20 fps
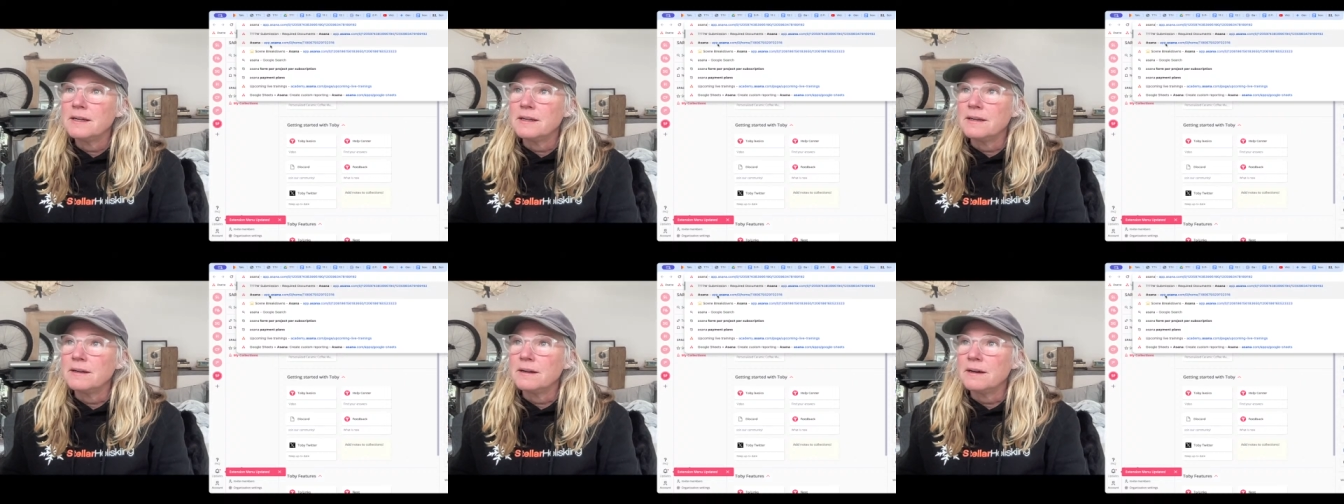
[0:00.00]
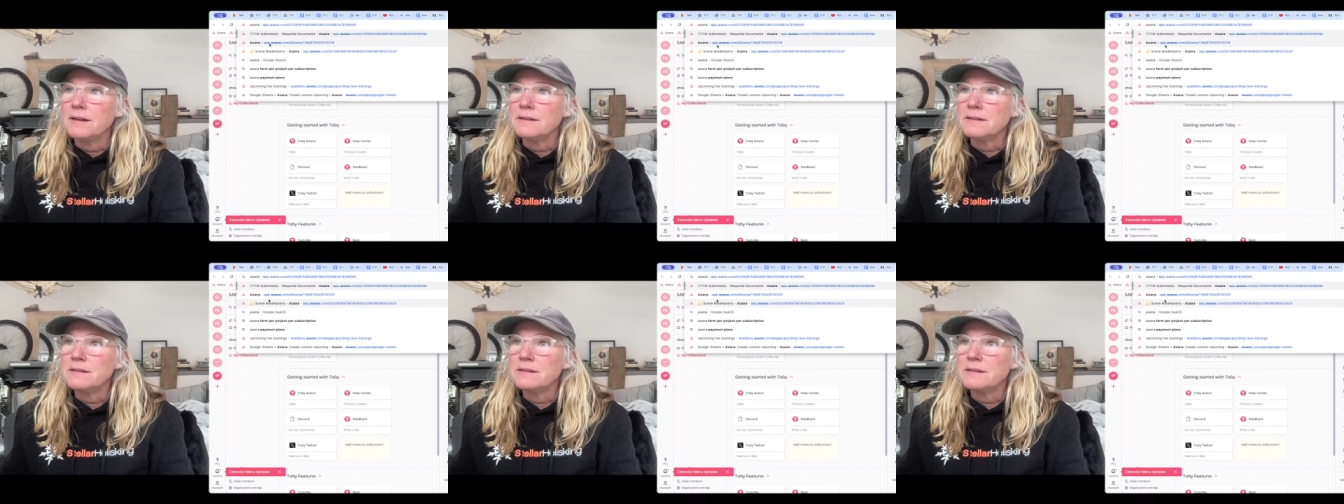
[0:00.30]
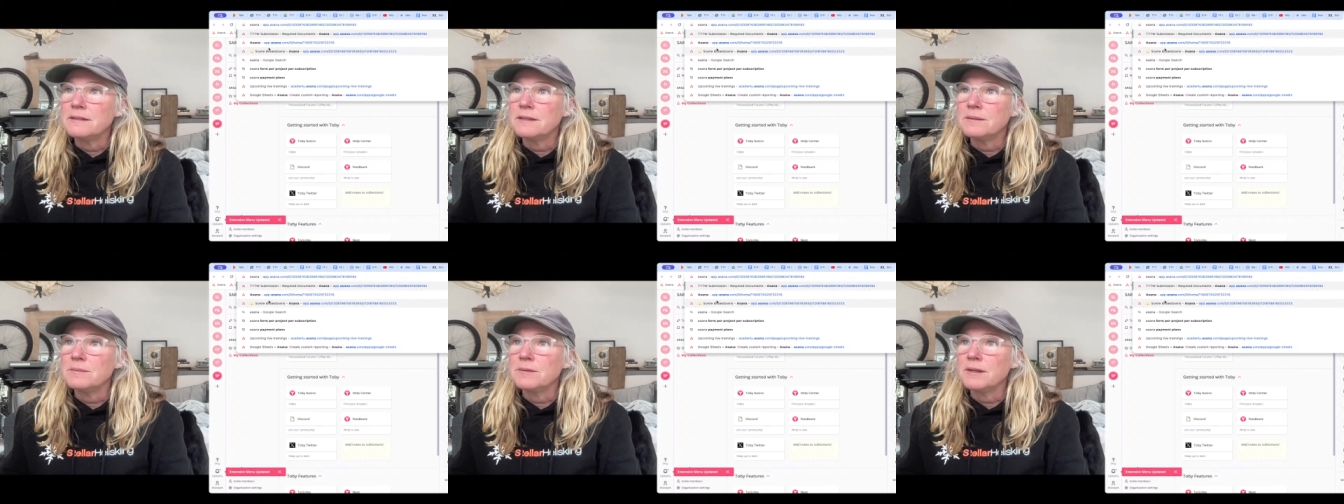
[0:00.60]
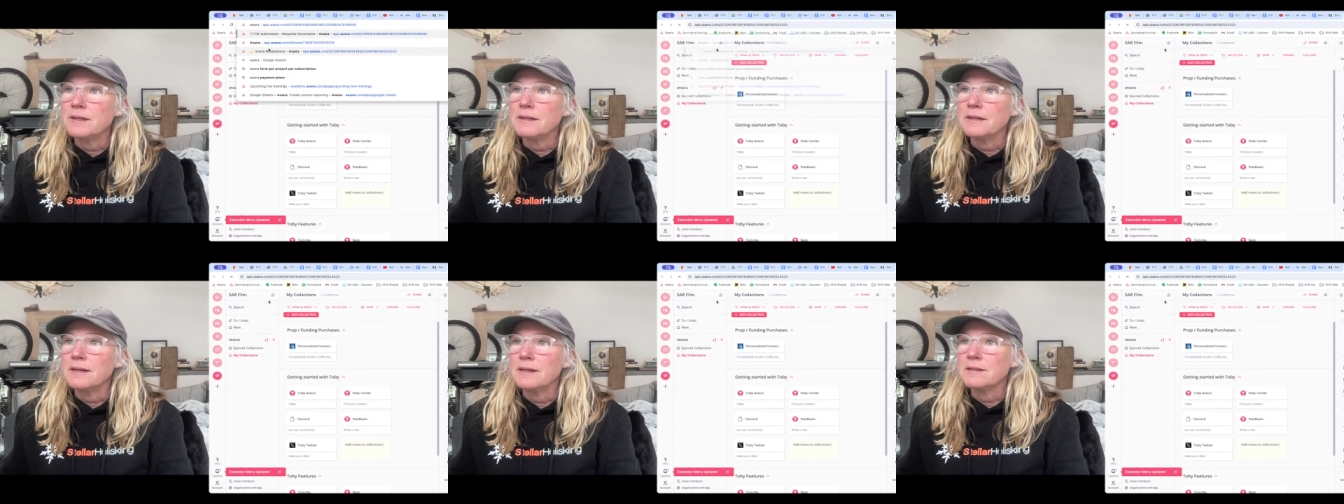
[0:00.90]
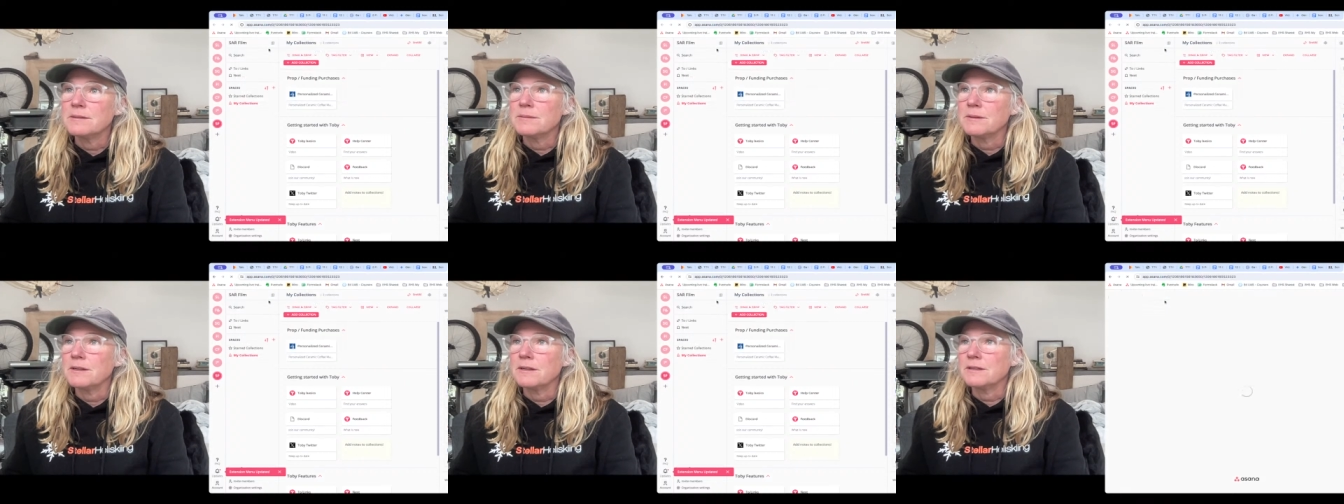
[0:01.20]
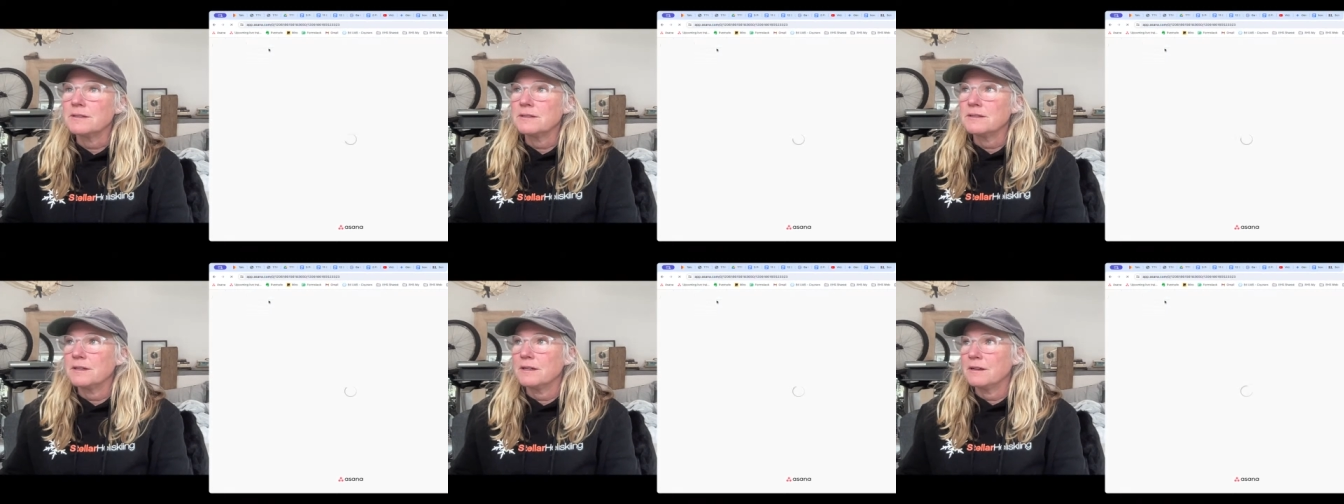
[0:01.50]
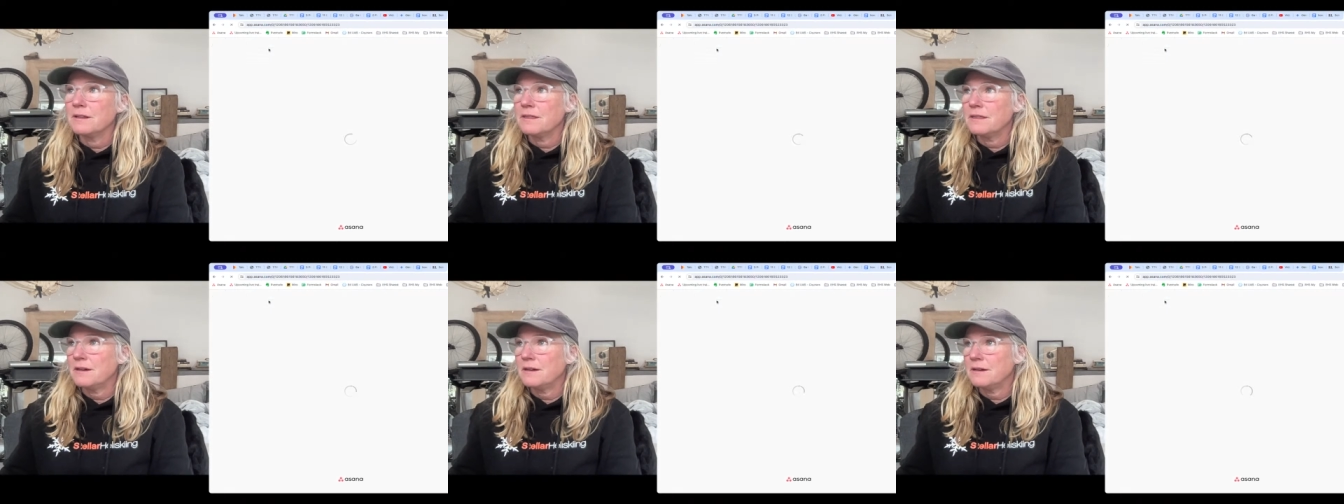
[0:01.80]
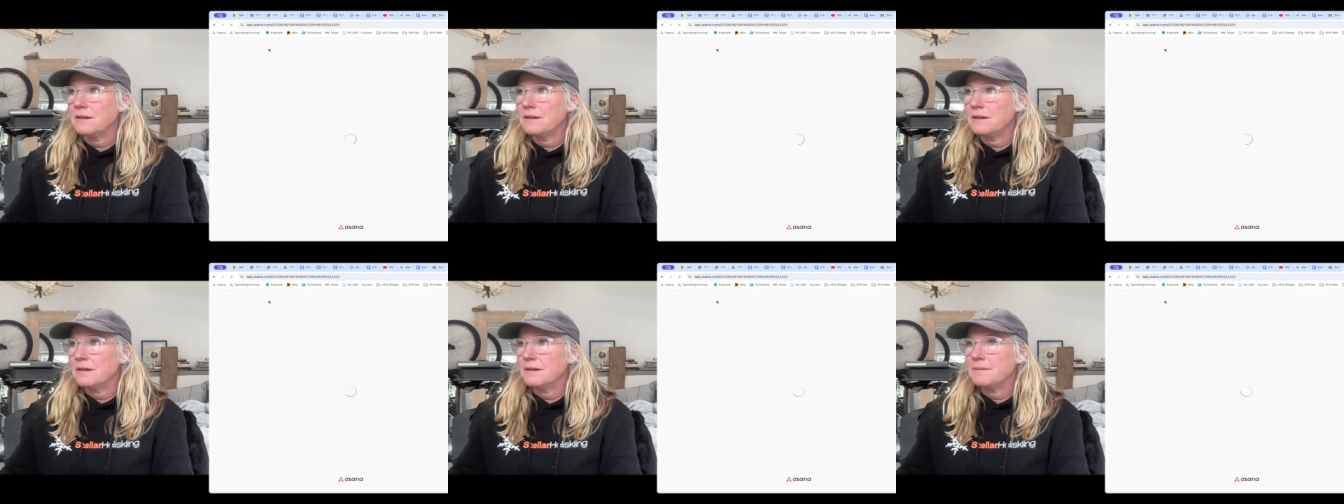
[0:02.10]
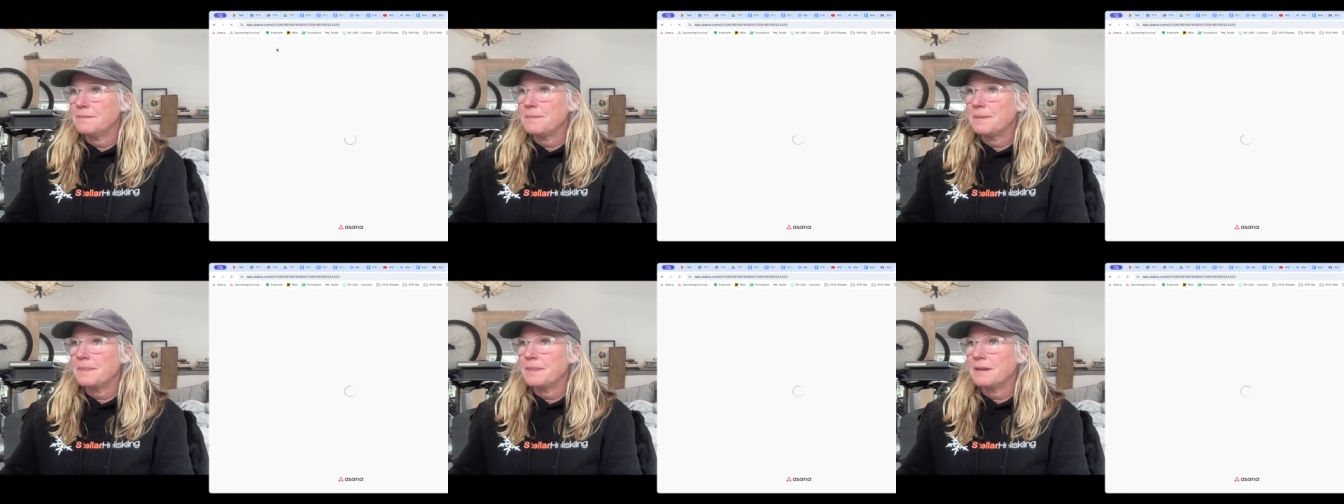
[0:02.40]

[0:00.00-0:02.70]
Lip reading: not scene breakdowns, but I'll start there.